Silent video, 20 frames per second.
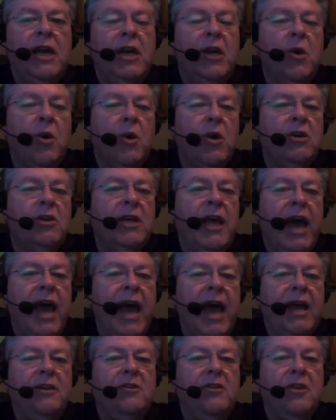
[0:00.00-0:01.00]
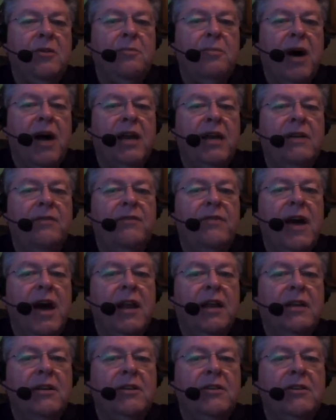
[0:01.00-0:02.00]
in order to add to the body of
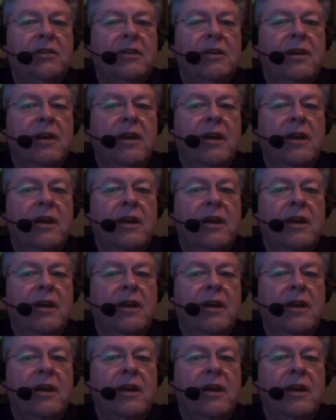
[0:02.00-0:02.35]
knowledge.